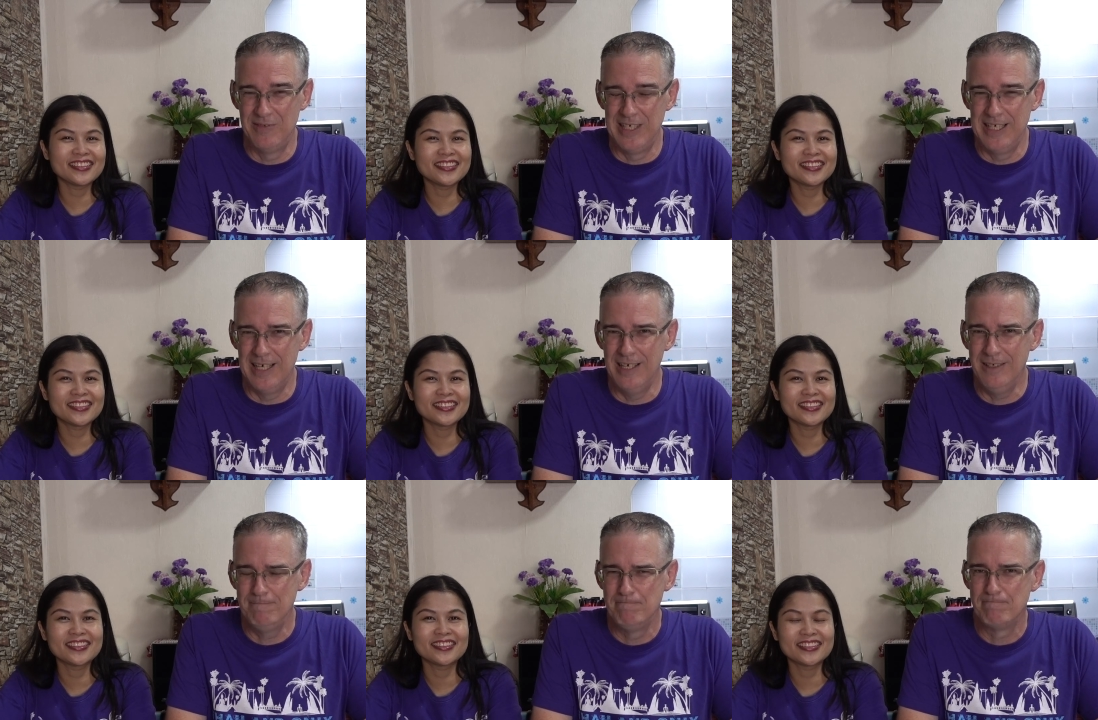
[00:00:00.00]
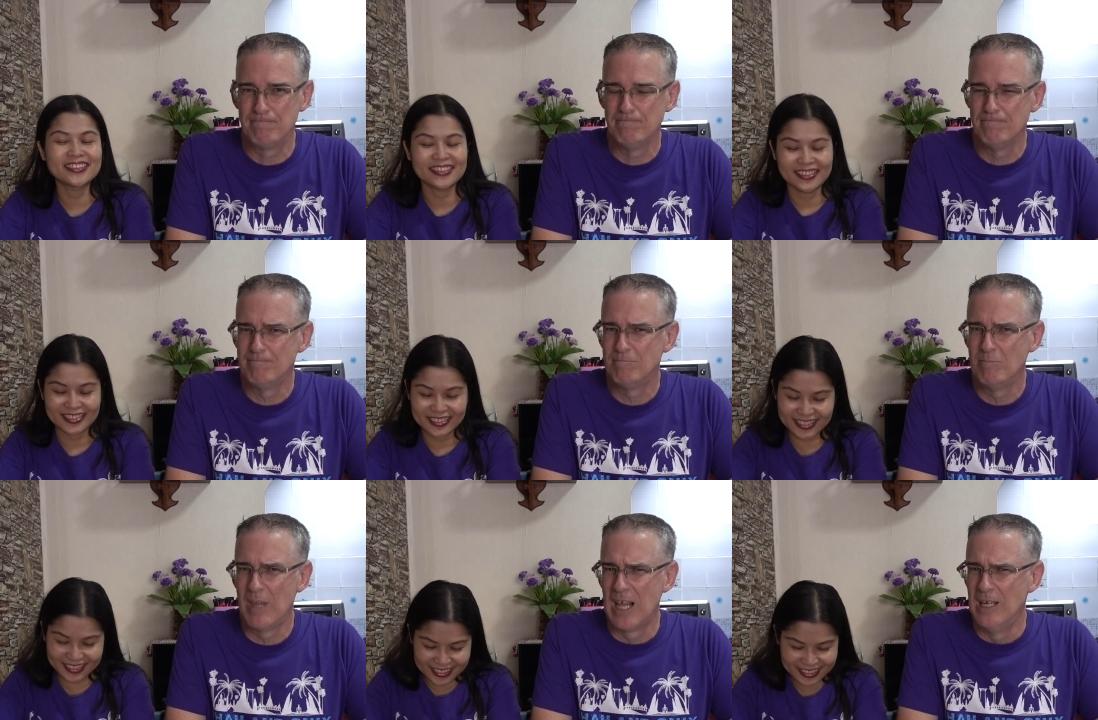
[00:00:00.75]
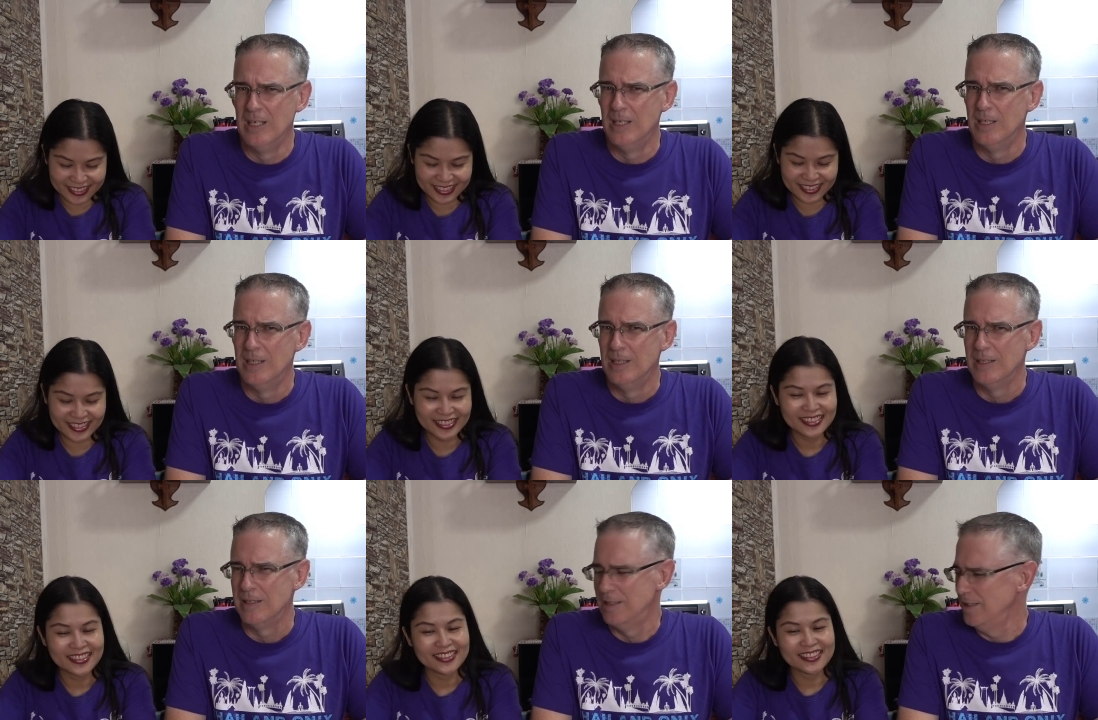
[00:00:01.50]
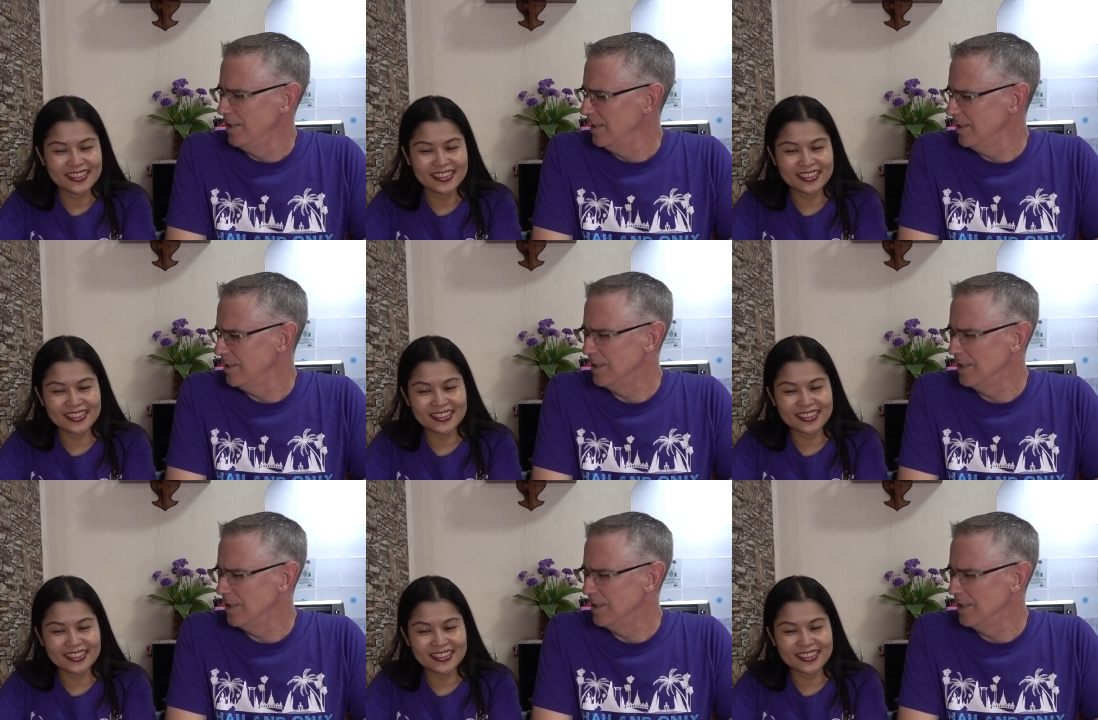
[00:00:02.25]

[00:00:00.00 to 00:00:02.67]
Speaker 1: video. Yes. The,